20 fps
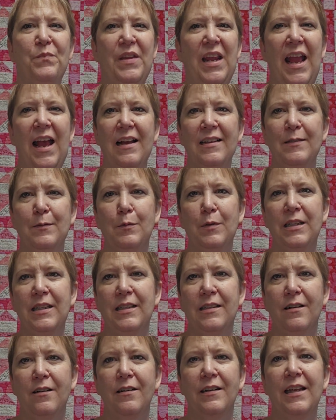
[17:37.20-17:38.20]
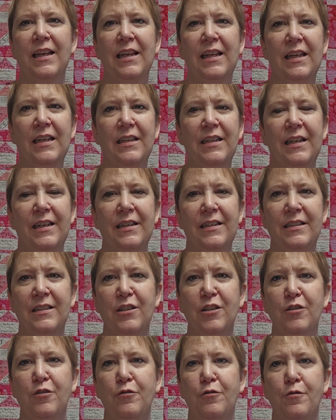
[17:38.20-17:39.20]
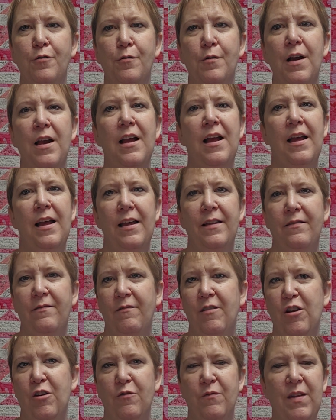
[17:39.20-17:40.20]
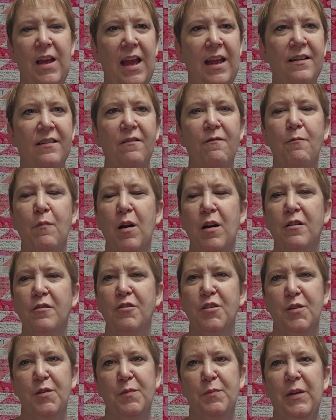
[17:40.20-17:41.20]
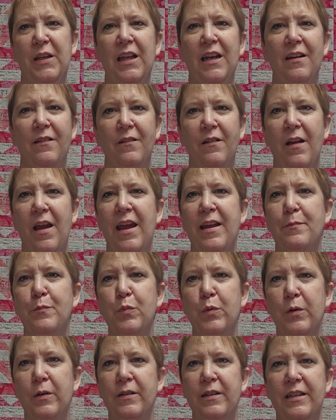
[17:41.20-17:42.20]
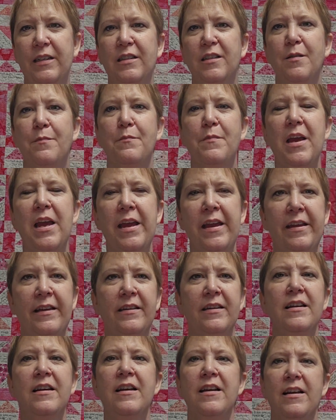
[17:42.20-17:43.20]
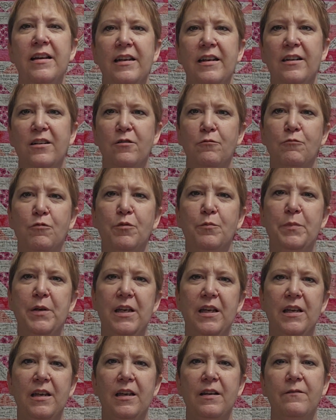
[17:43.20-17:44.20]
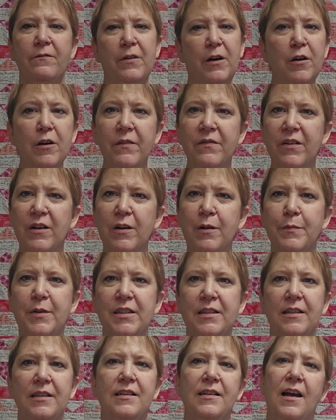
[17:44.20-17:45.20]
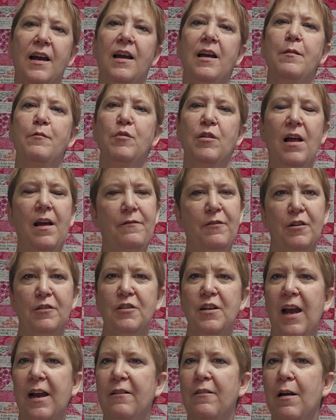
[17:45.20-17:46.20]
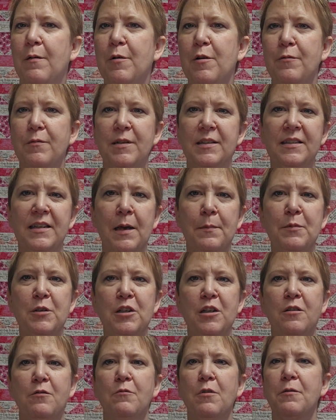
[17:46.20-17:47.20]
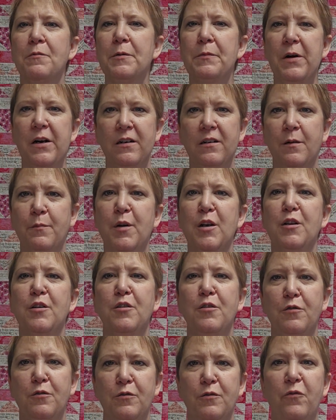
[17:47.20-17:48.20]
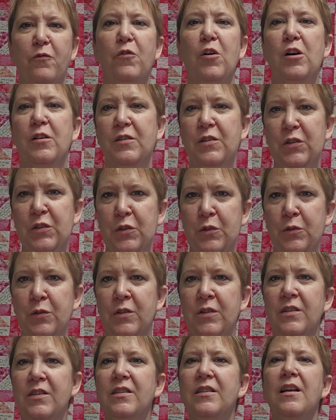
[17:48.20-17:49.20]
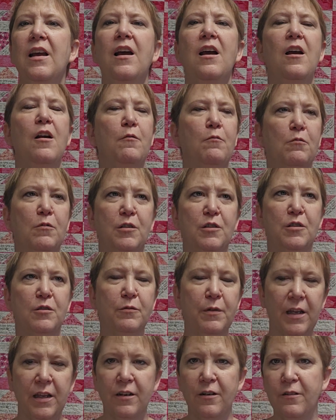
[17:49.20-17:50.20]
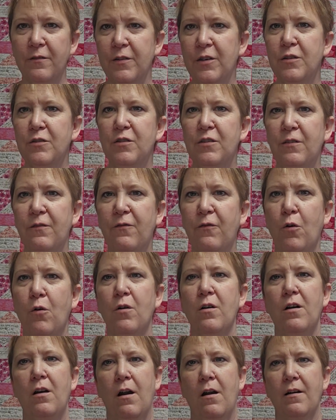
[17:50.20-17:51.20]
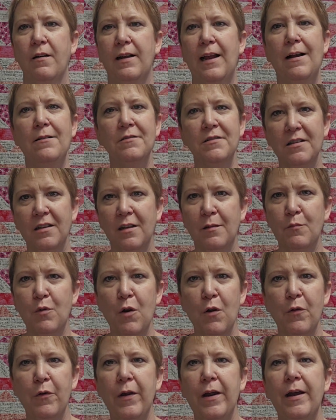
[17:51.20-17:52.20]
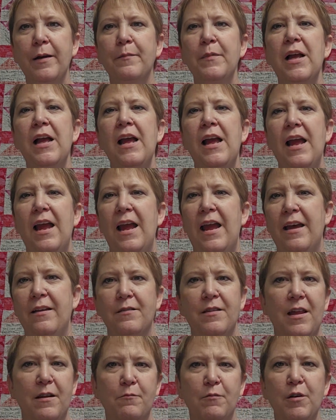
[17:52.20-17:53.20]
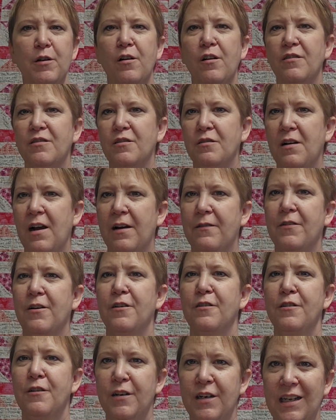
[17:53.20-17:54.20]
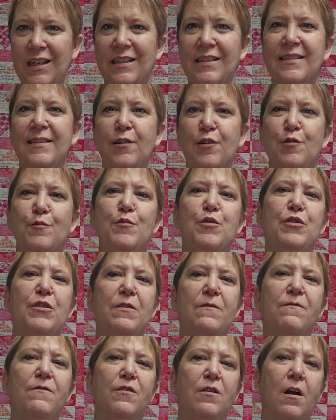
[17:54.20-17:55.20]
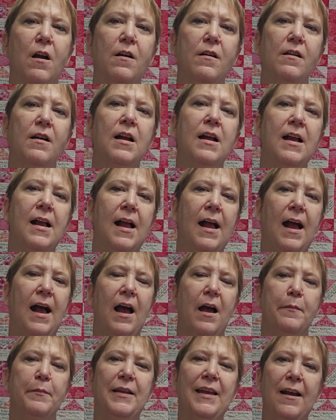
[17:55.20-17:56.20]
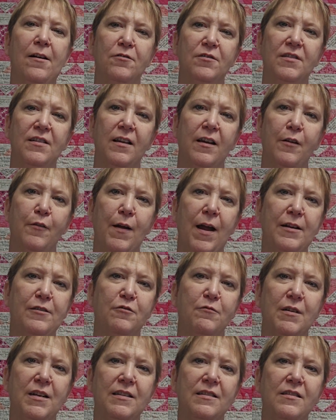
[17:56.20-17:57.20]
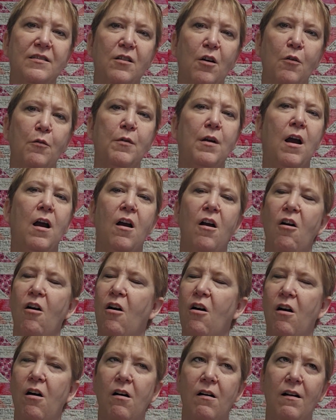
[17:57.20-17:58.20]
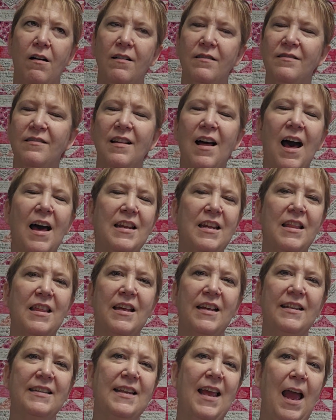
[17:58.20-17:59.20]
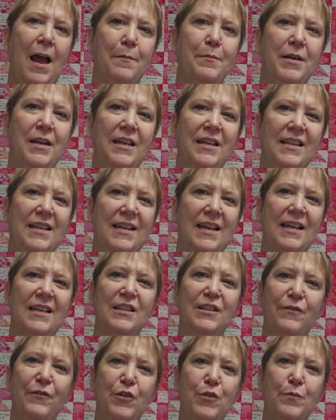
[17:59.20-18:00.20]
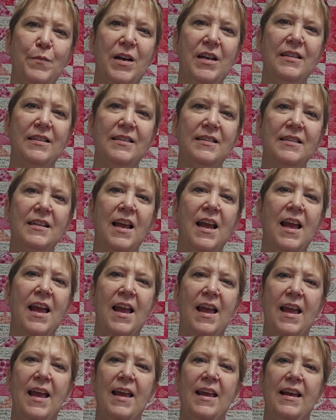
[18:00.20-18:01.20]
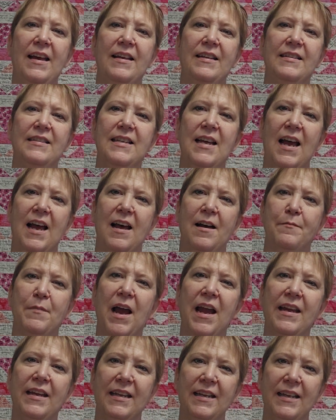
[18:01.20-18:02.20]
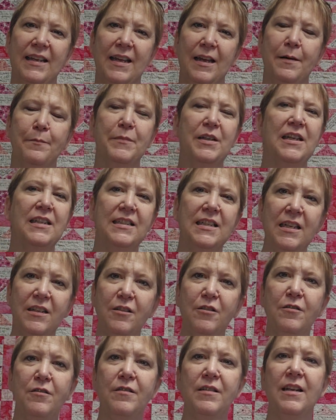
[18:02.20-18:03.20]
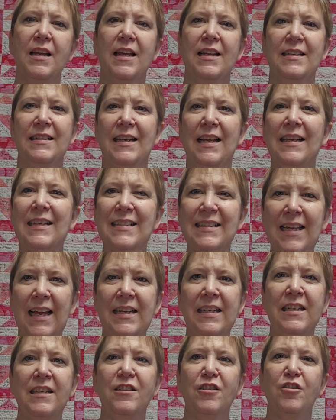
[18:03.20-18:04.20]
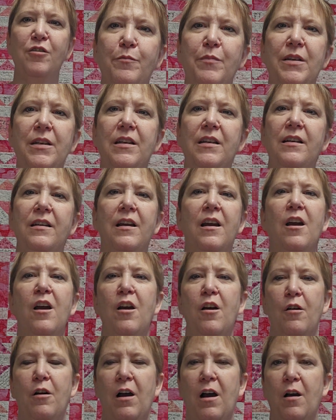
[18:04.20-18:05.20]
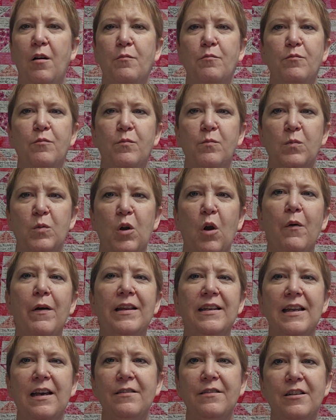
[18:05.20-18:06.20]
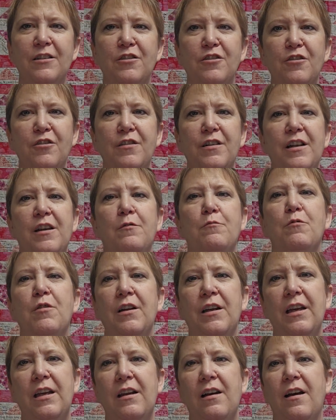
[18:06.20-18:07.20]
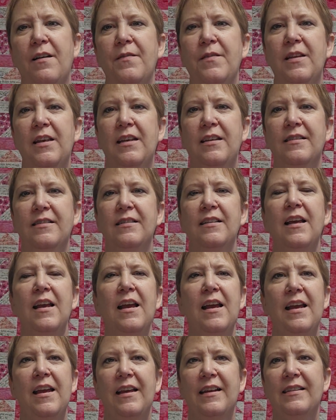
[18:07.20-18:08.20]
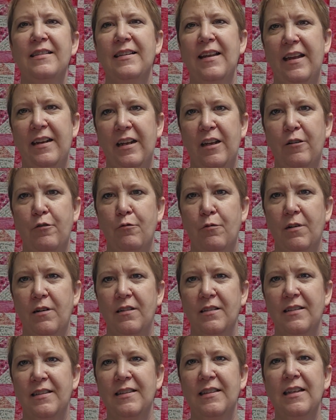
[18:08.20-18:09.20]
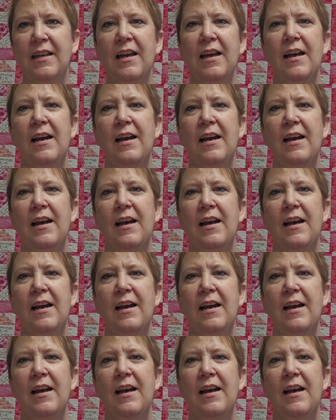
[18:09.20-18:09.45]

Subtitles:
as we start getting into the end of March, beginning of April into May. It will be very, very busy time. We'll have our Jackrabbit reception where we welcome our new fall students. We'll do interviews for our counseling program, and then we'll also have our hooding ceremony for our counseling graduates. So a lot of things happening in the next few months, and I am continuing and excited be going down this journey and working on these exciting quilts.